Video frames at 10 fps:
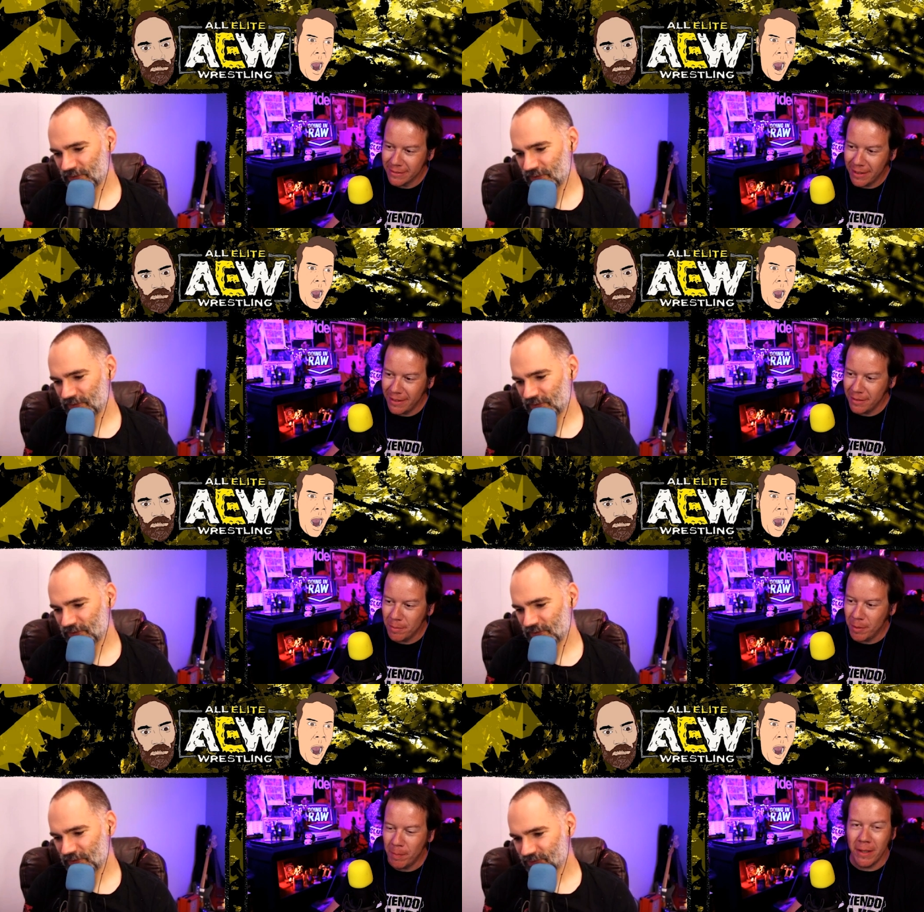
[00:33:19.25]
Speaker 1: I,
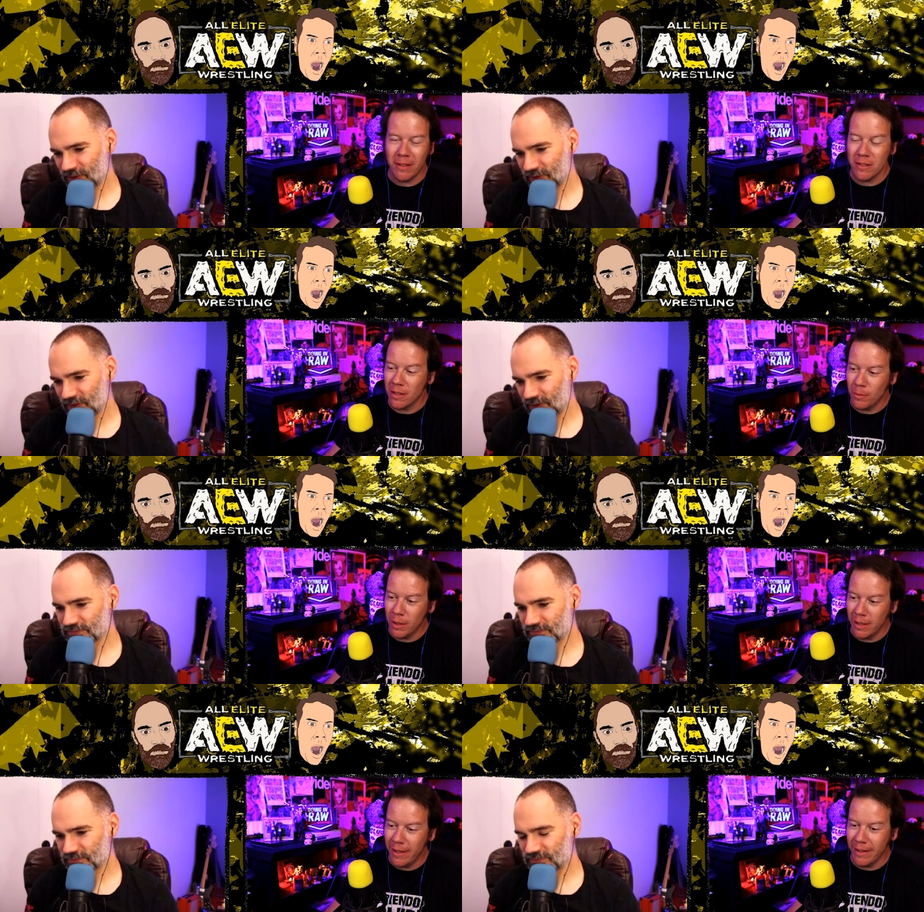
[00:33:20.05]
Britt Baker's on
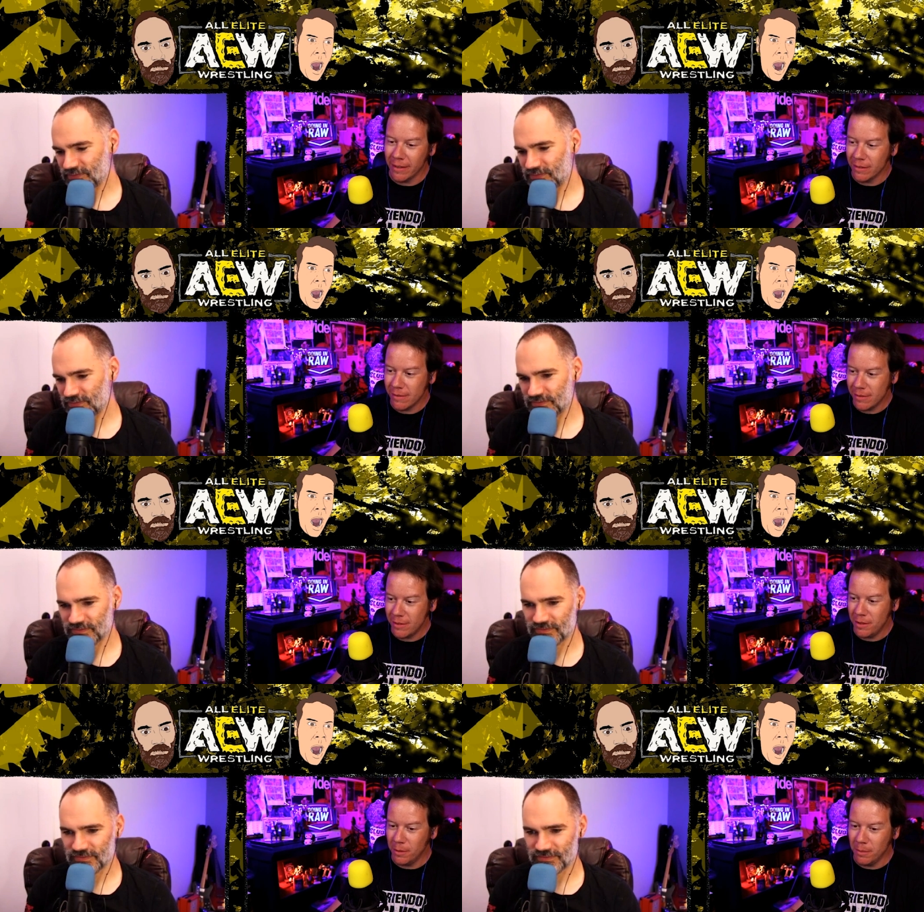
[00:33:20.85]
one leg. She's
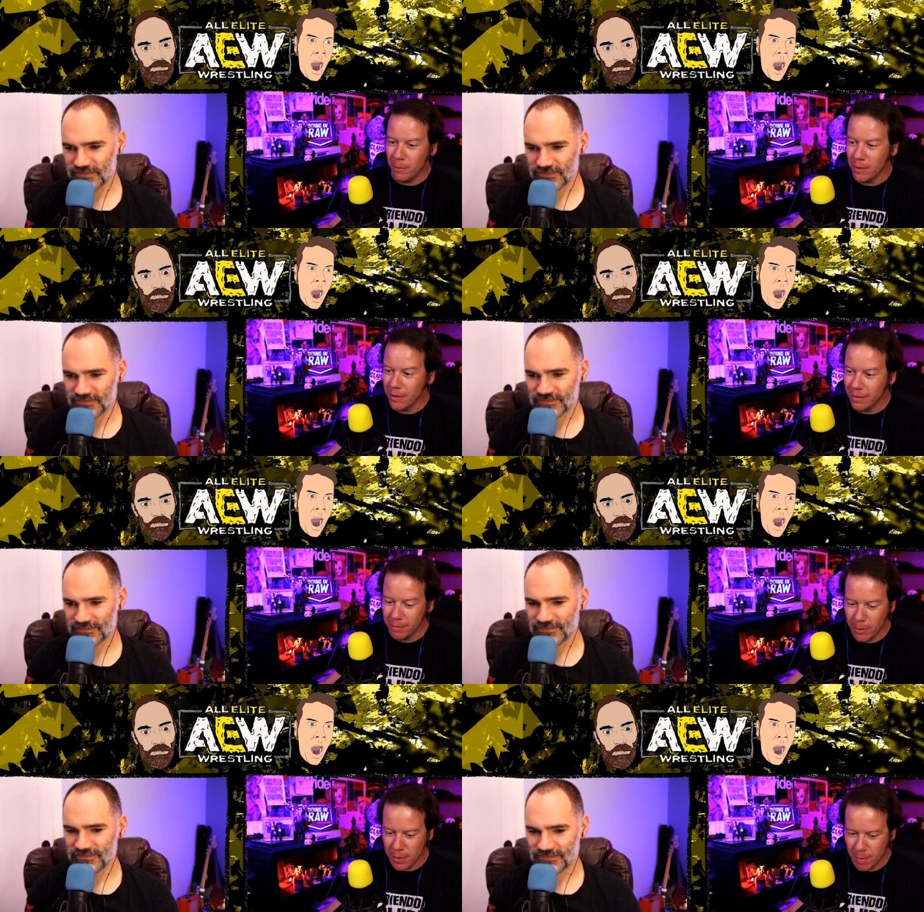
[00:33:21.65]
doing more than
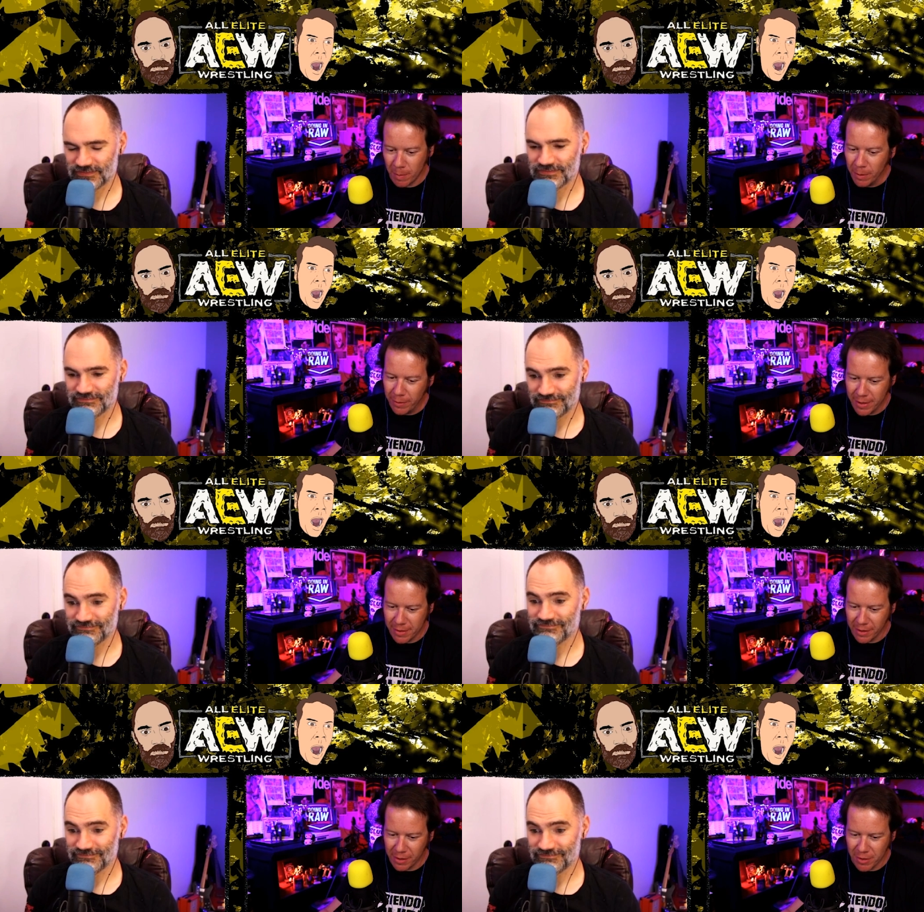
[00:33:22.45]
most people in
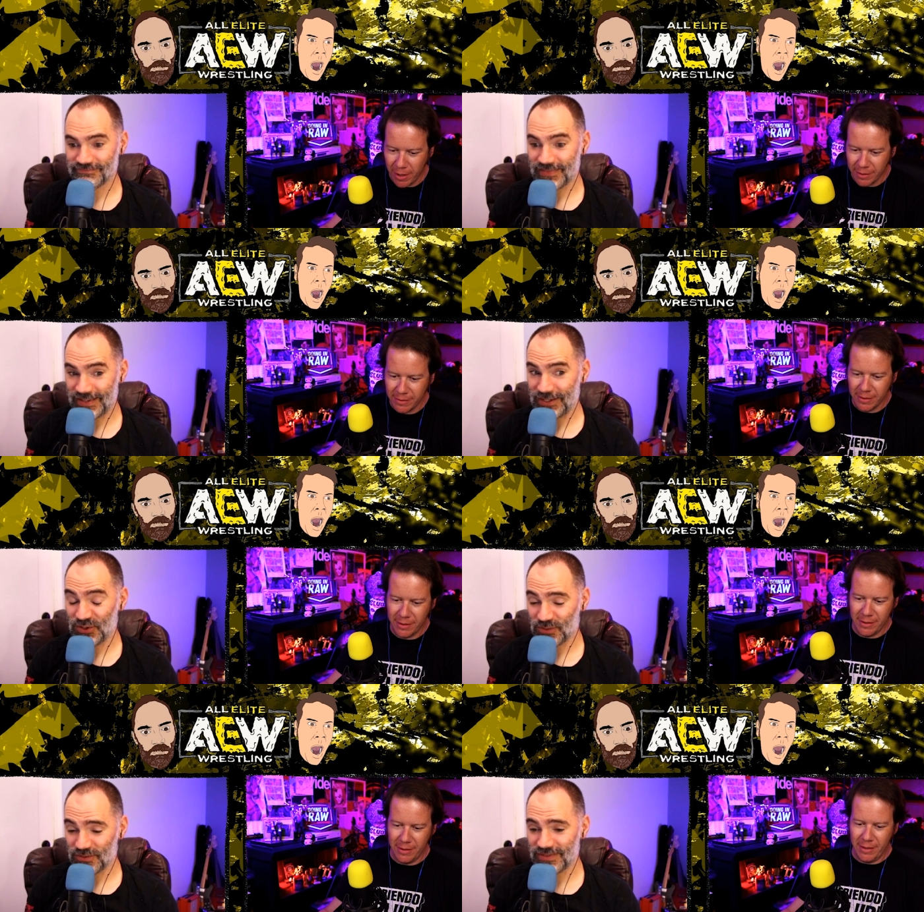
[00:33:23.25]
wrestling. It's great. I
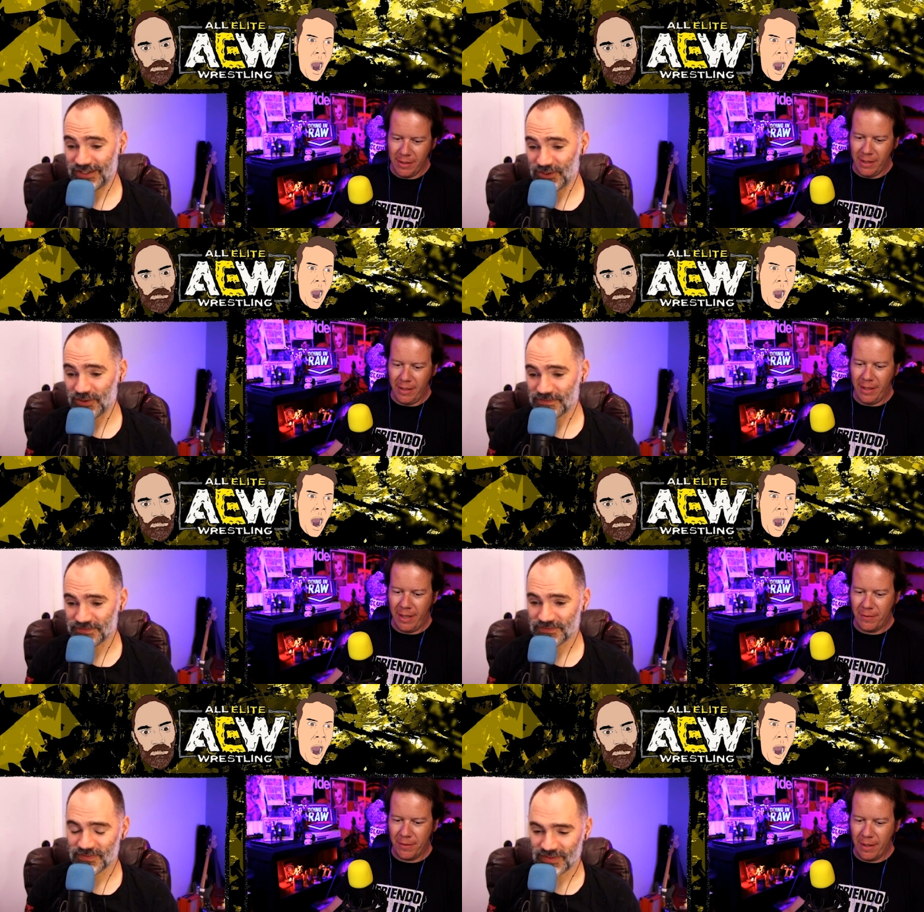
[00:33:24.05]
know. I know. Uh,
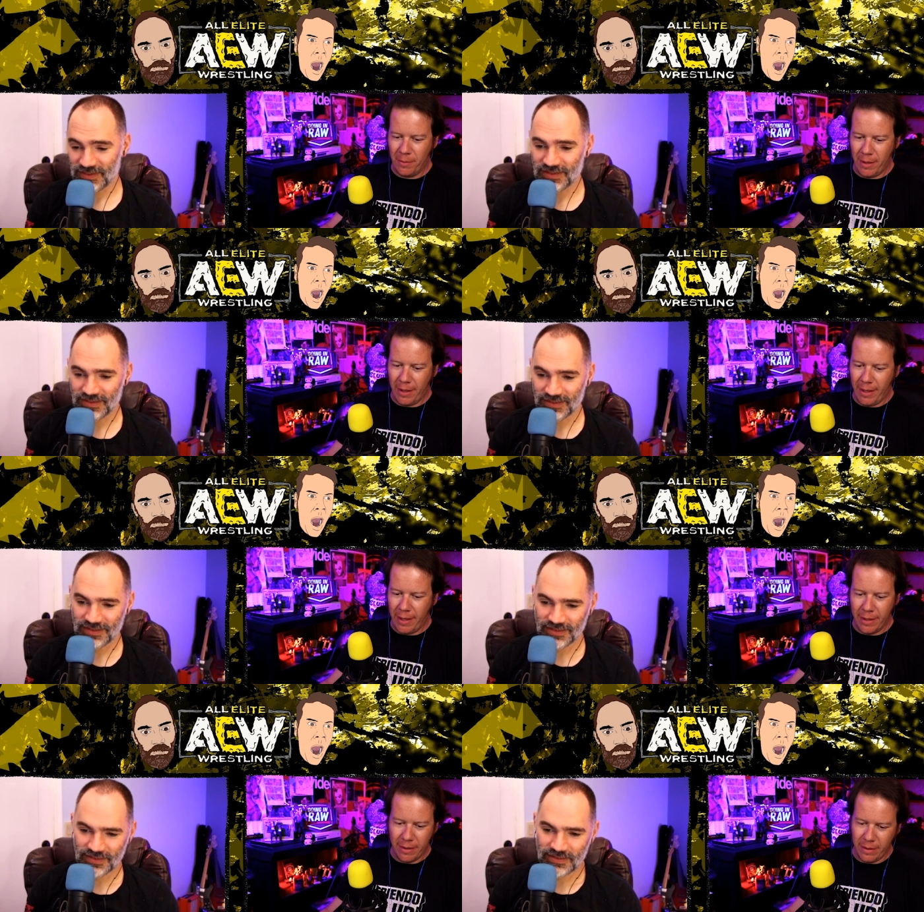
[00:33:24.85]
after that, we
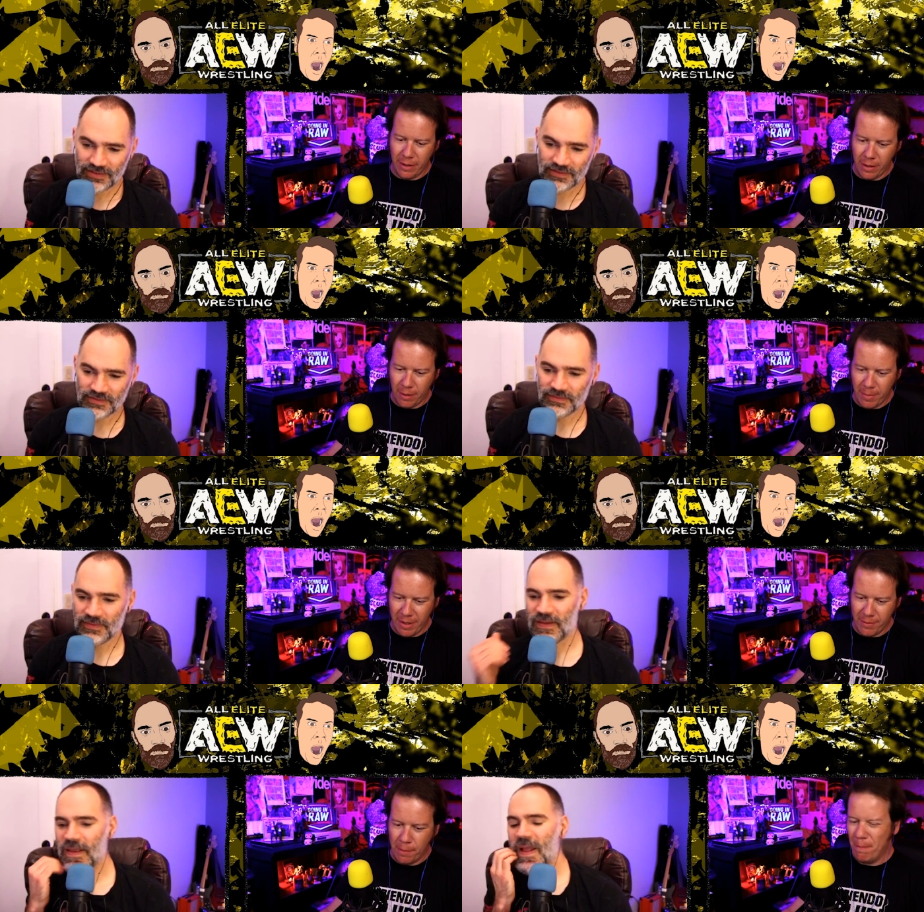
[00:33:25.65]
had uh, our main
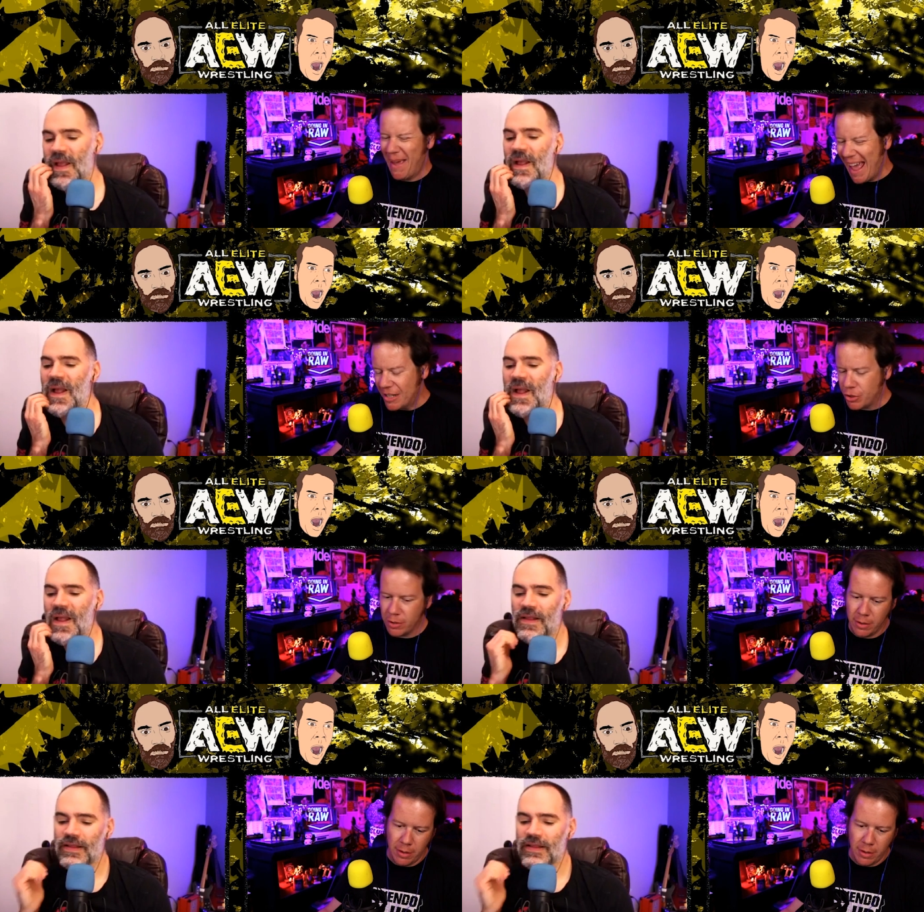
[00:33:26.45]
event match.